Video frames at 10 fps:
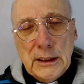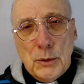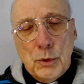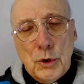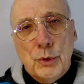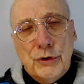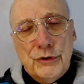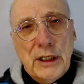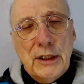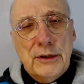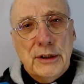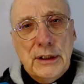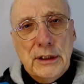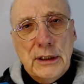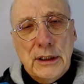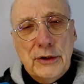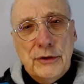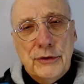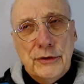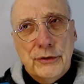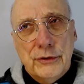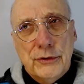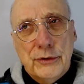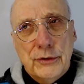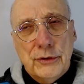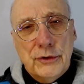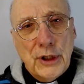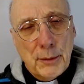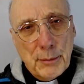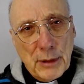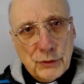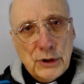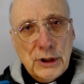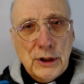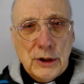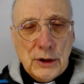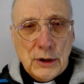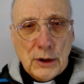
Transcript: Well, Christianity is diametrically